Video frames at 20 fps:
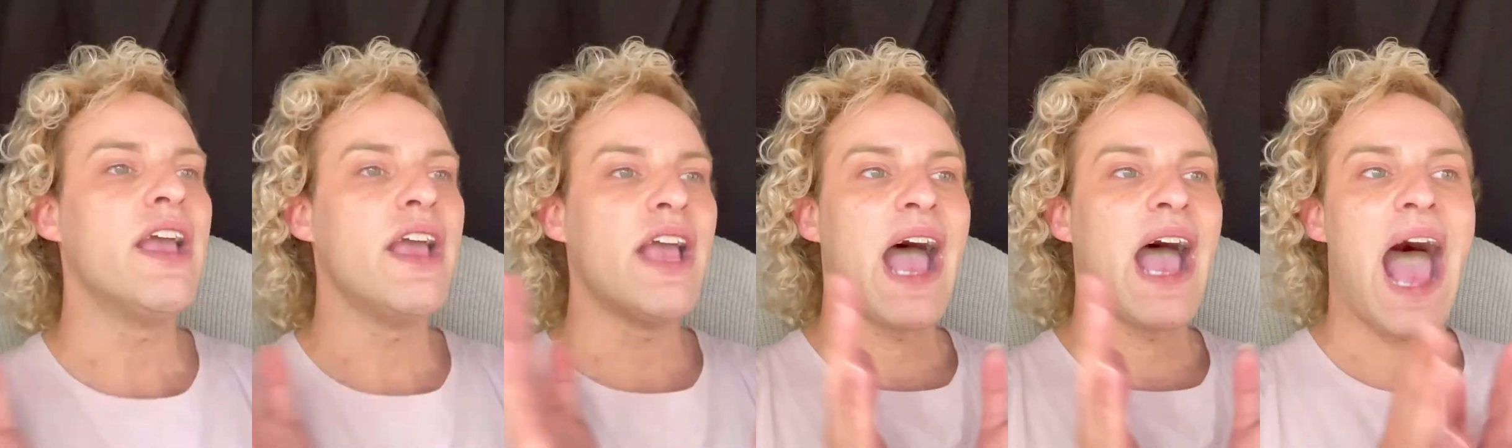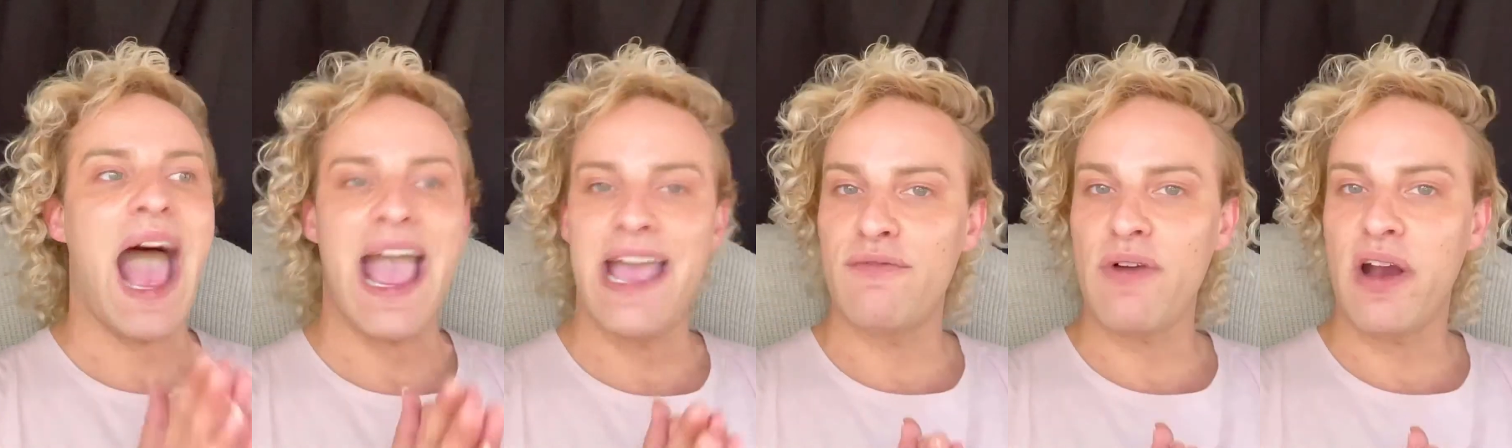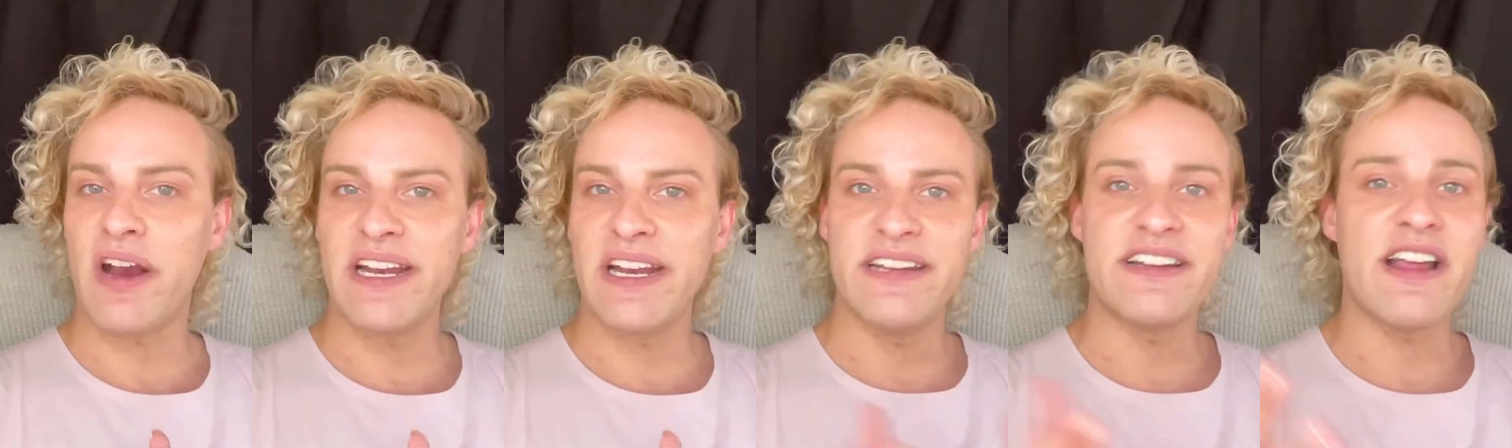I have
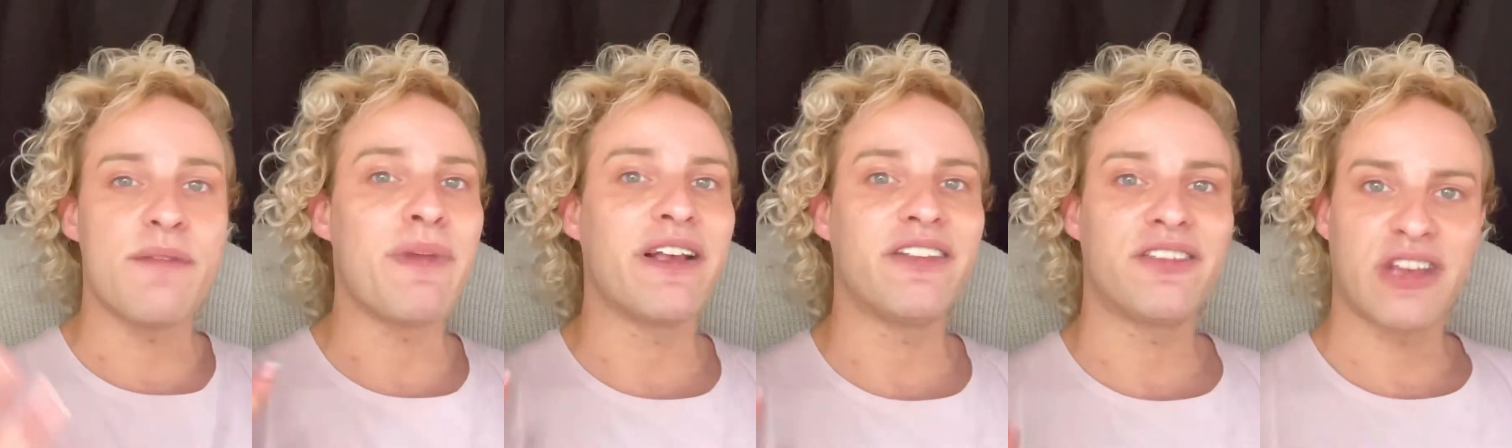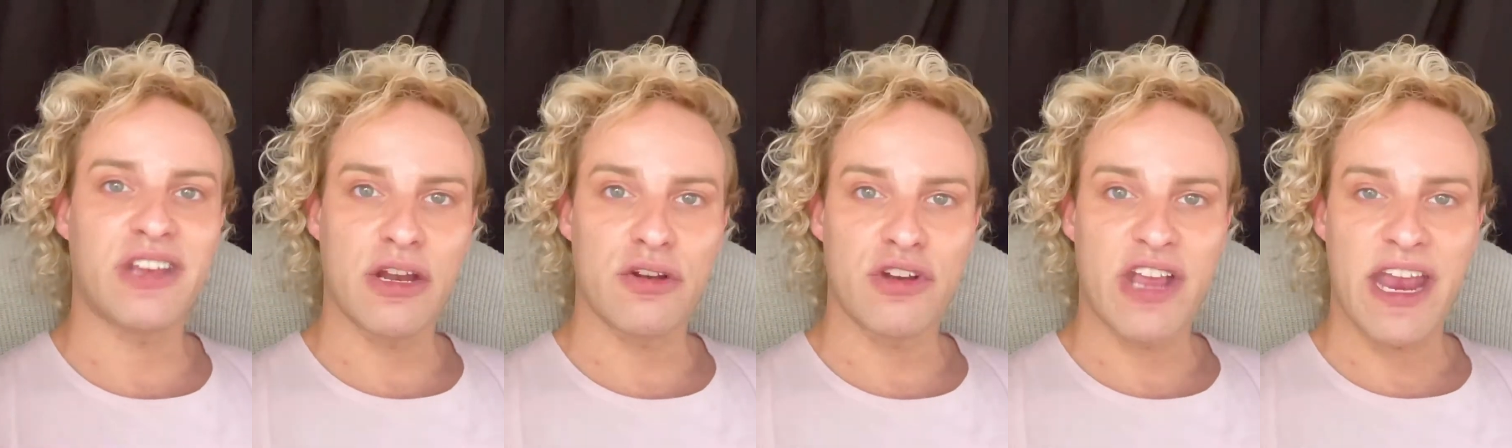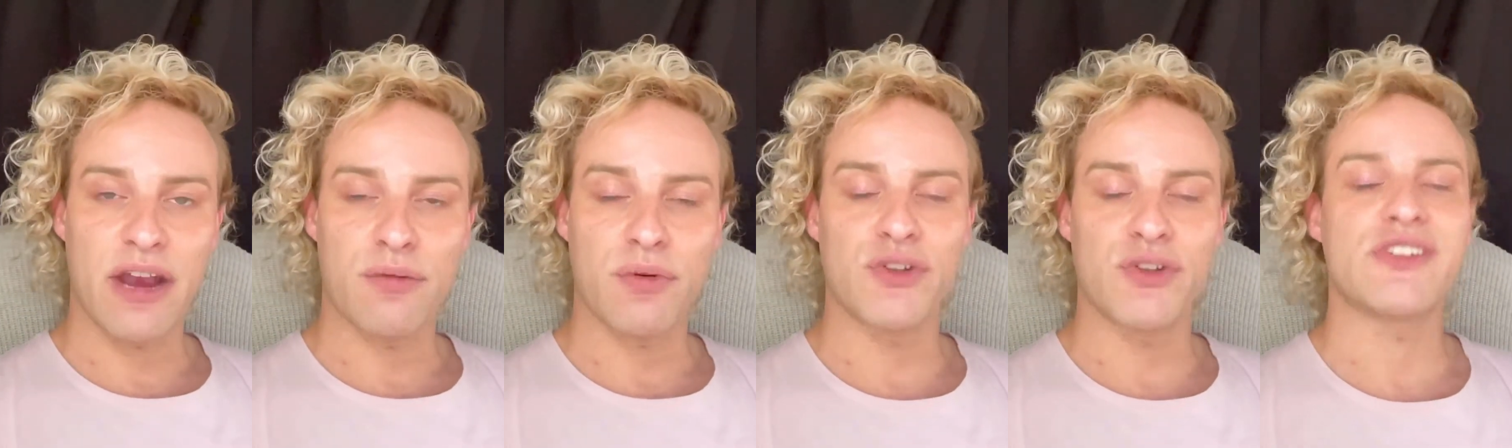already done my
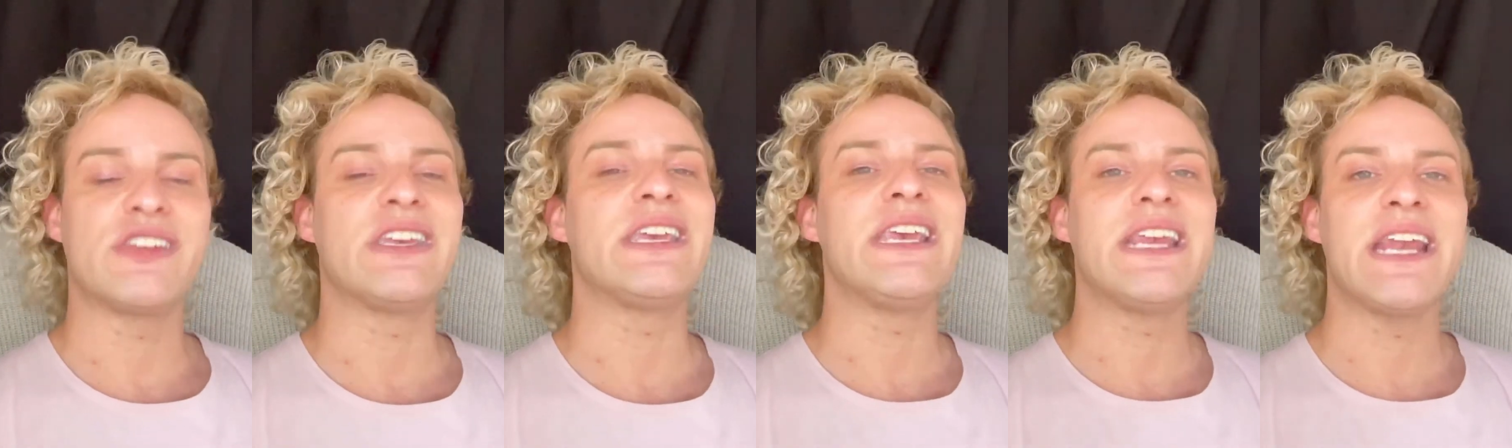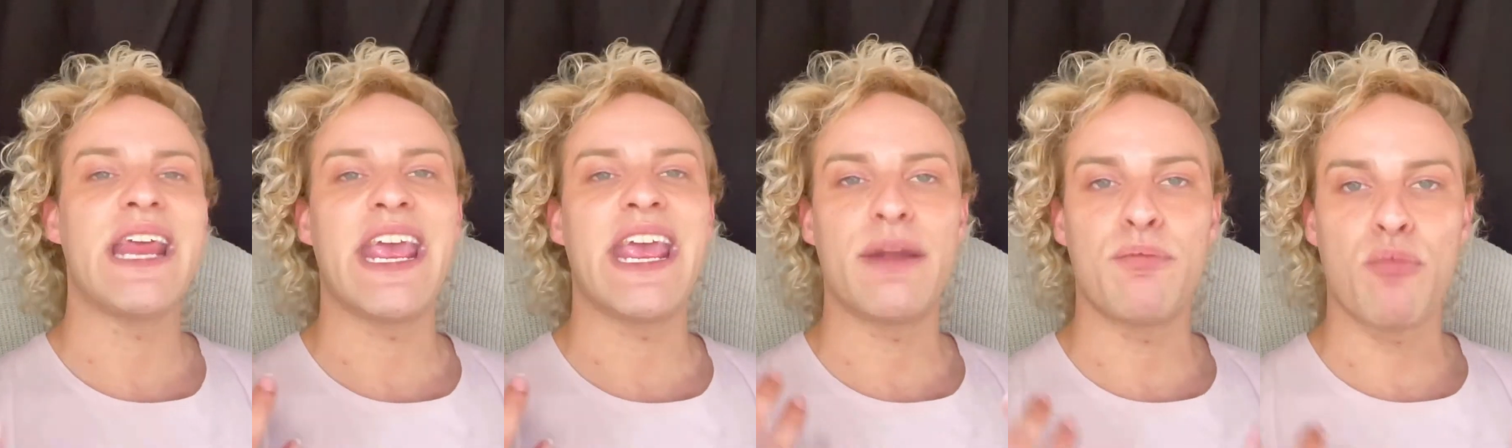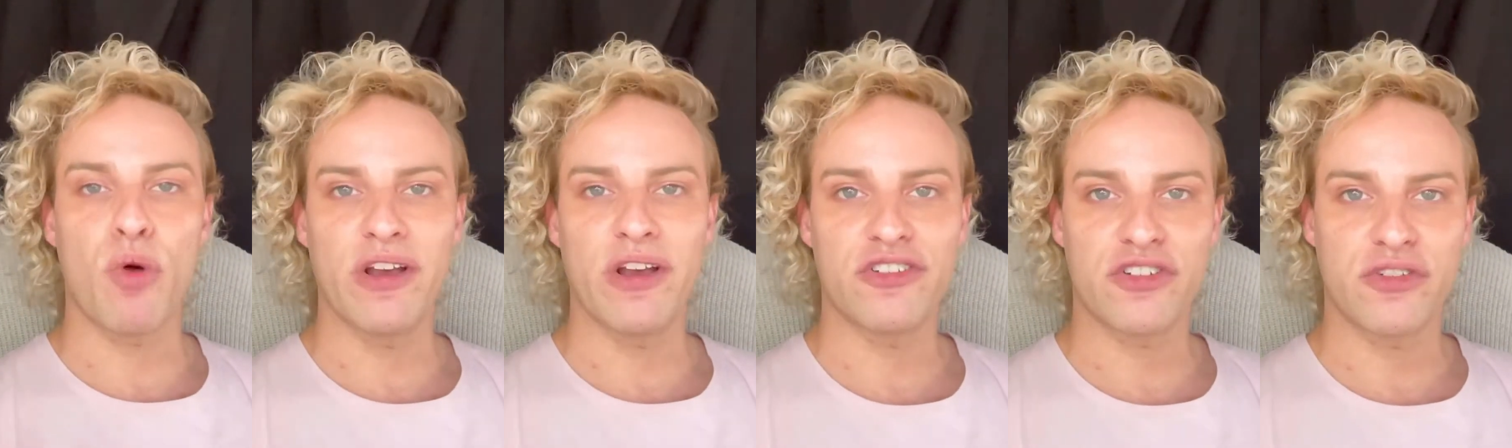skincare routine and
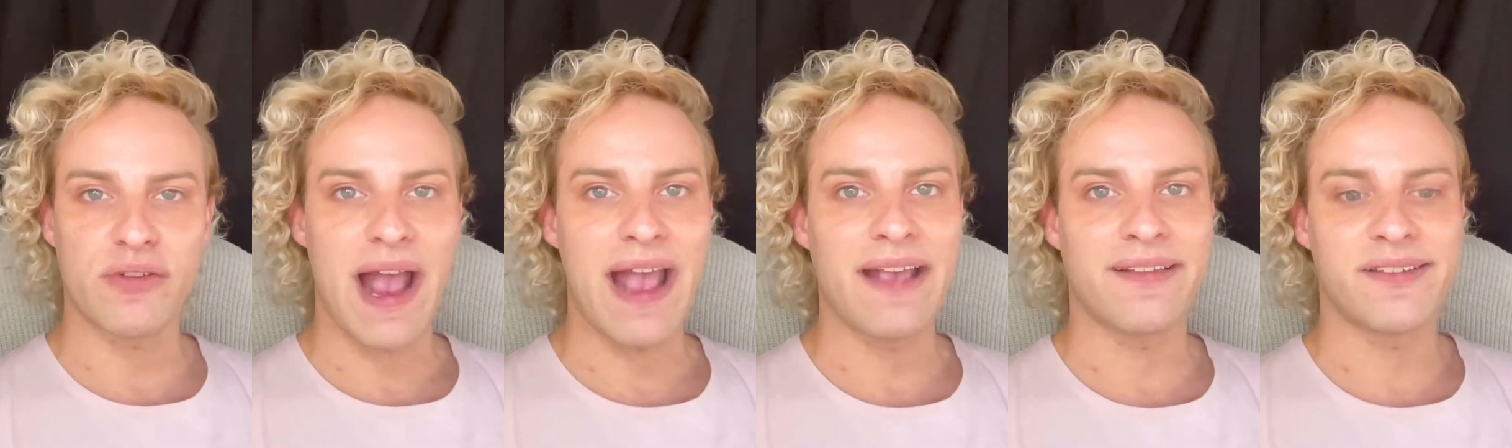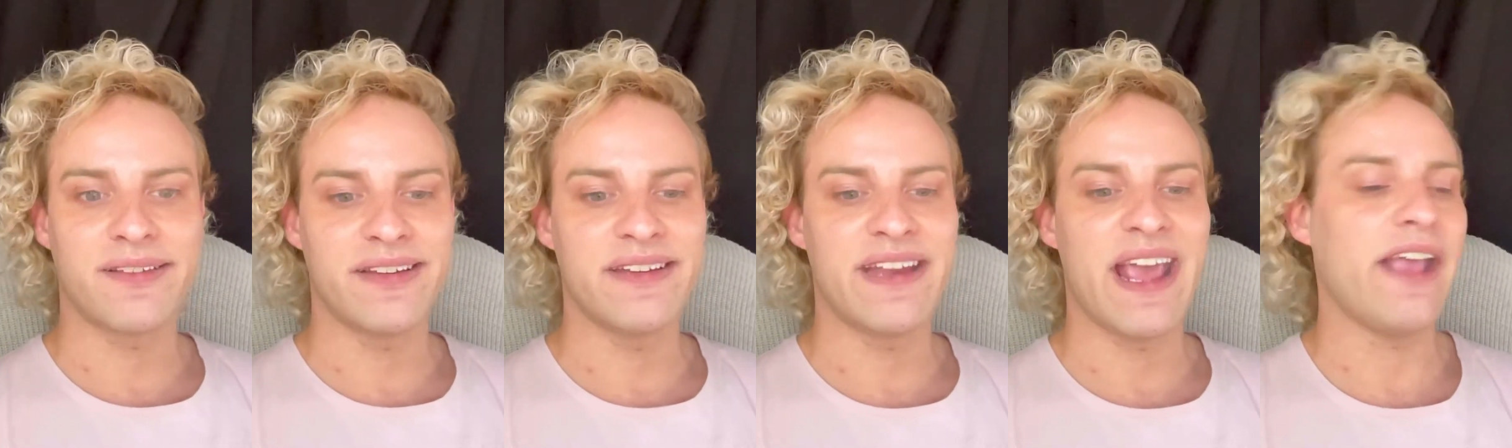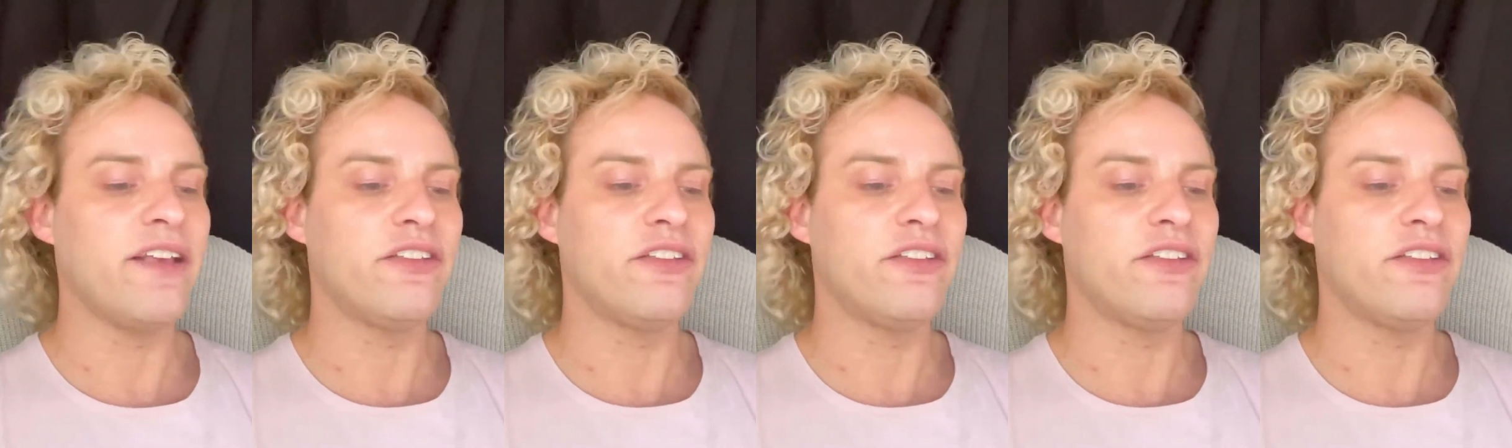moisturized today,